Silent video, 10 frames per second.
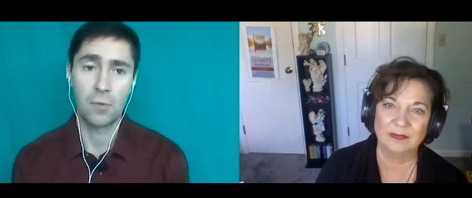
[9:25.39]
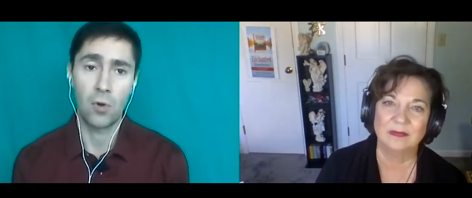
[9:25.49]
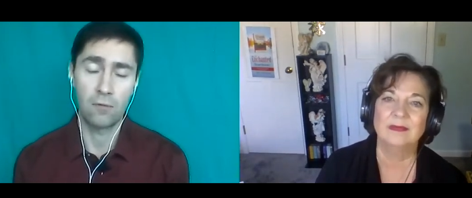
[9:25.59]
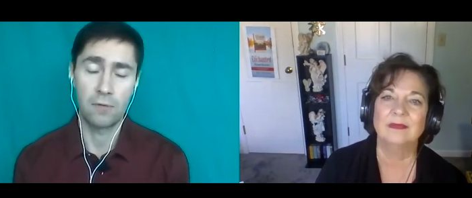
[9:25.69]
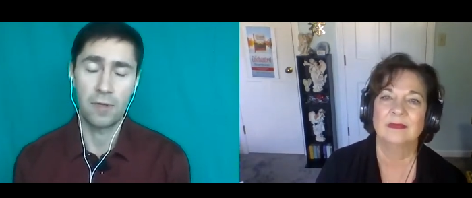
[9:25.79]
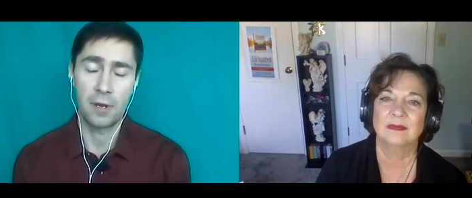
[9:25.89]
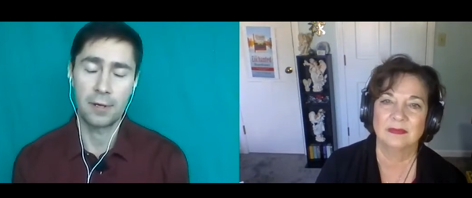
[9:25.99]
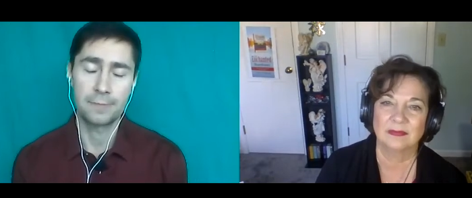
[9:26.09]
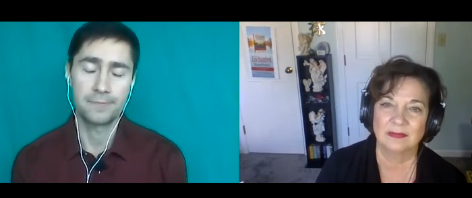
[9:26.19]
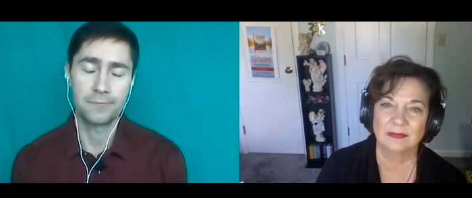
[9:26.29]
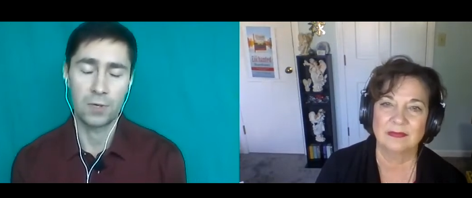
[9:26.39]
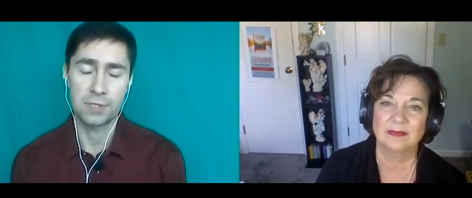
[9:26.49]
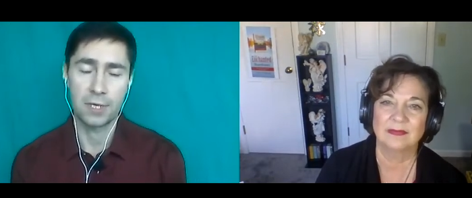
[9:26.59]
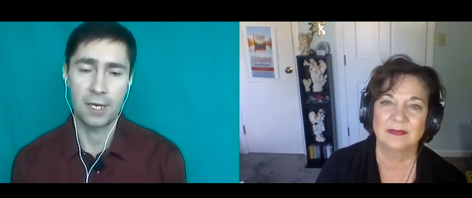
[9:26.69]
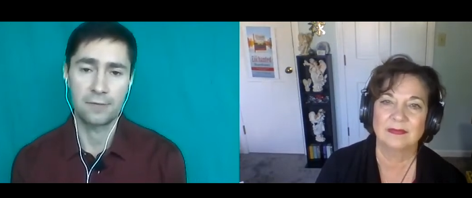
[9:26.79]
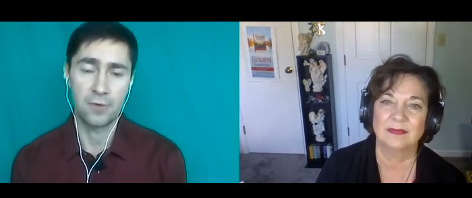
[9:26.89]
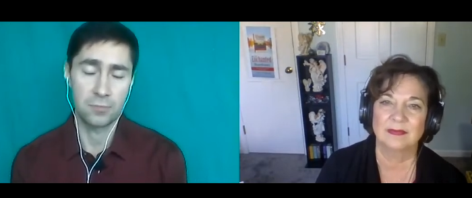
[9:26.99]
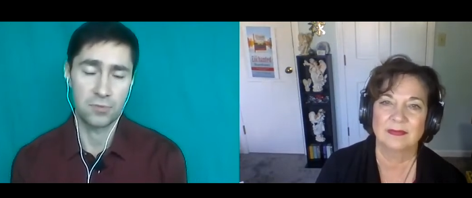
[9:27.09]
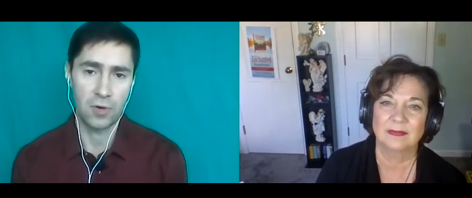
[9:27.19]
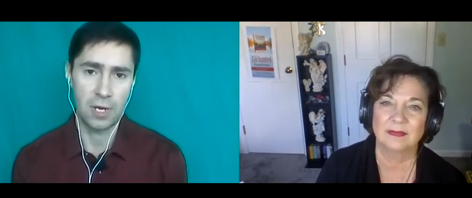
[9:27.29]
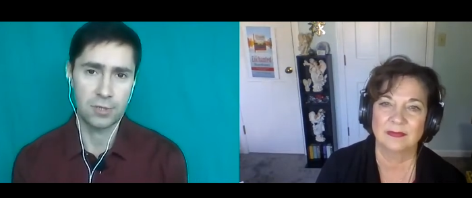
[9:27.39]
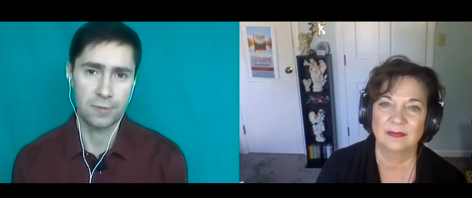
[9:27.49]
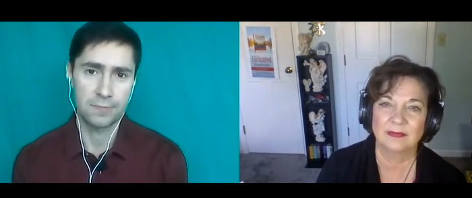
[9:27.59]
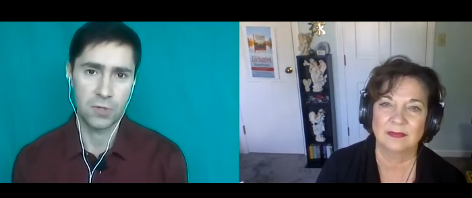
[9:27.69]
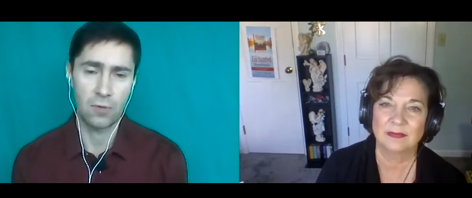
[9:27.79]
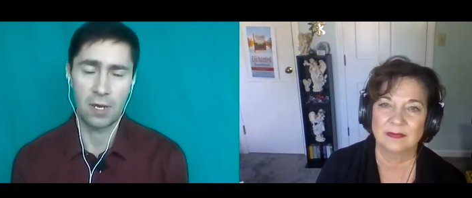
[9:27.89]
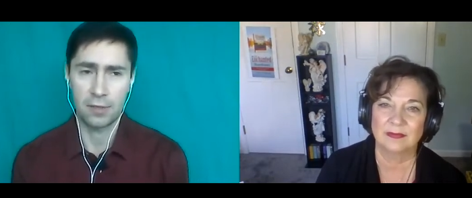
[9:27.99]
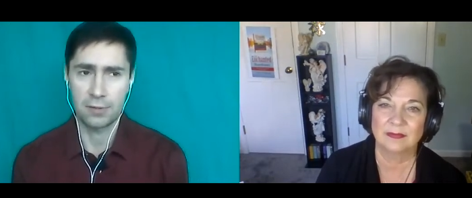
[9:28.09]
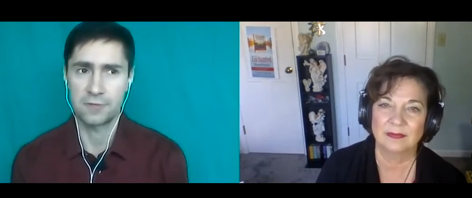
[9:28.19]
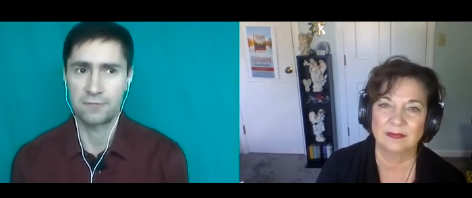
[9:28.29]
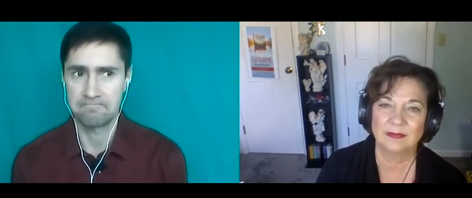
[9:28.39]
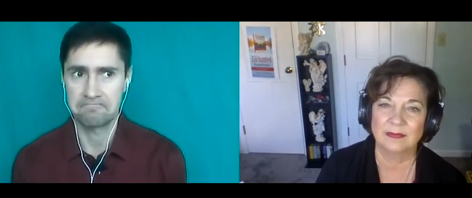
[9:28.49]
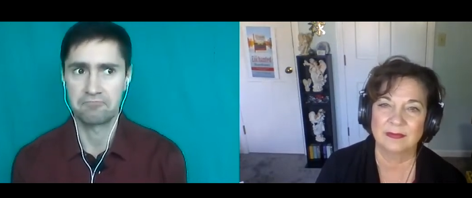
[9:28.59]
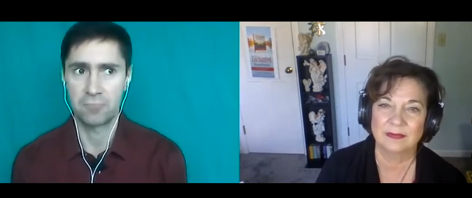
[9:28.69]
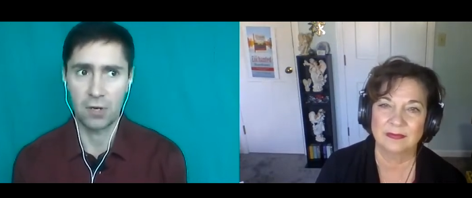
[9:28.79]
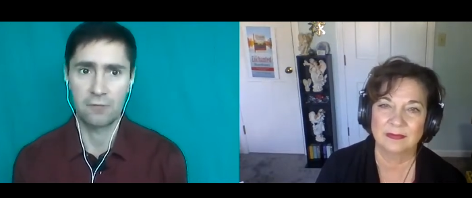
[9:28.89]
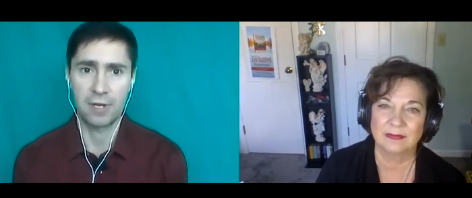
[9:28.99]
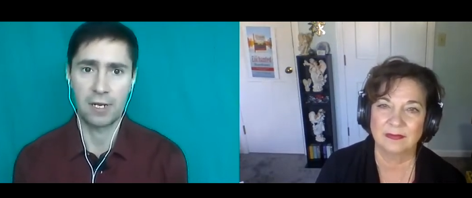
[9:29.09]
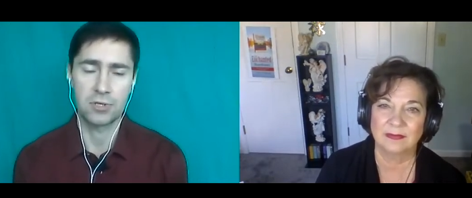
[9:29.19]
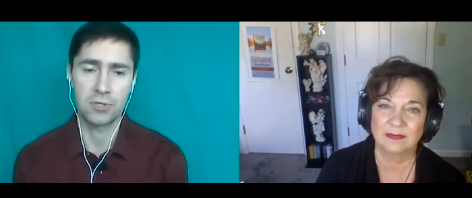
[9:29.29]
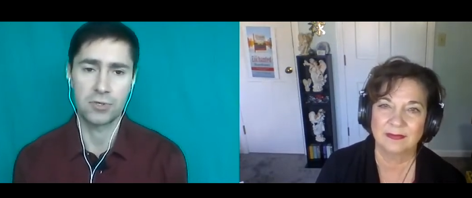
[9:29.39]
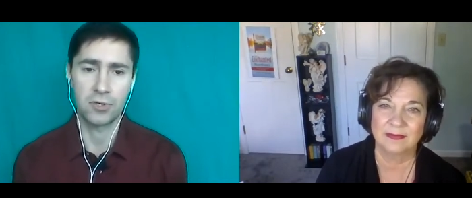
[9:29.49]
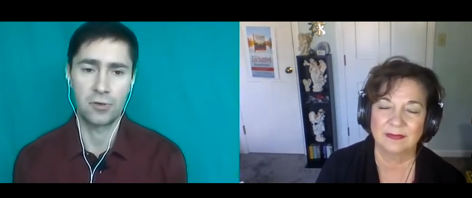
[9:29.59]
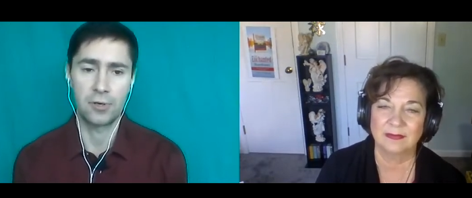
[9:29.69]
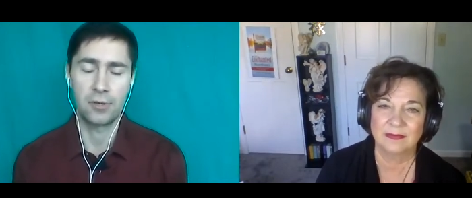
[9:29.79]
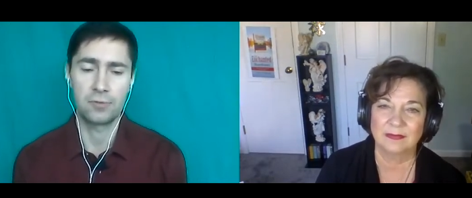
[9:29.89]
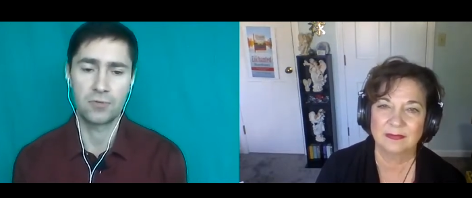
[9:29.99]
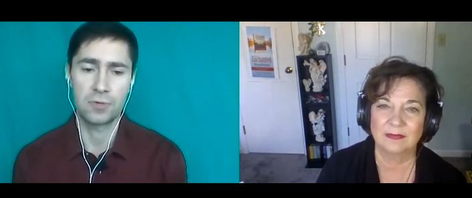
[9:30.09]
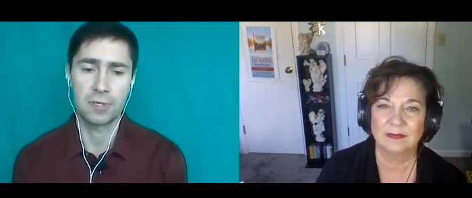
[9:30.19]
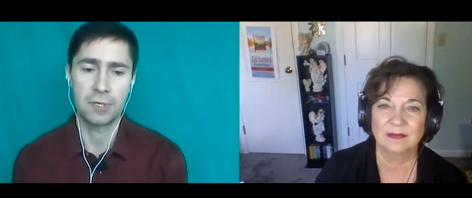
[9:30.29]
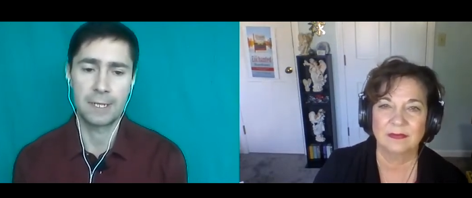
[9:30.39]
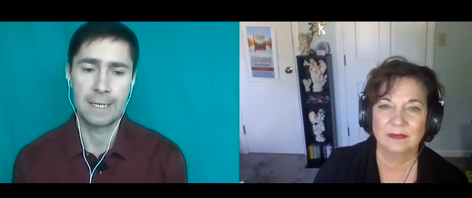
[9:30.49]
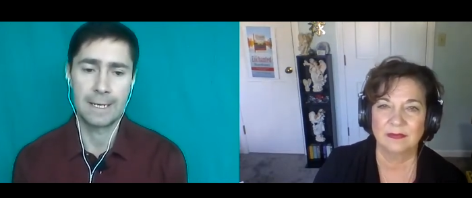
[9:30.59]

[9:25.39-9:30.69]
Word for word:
Speaker 1: over there once again from scratch. So I had this, you know, financial security, which was good.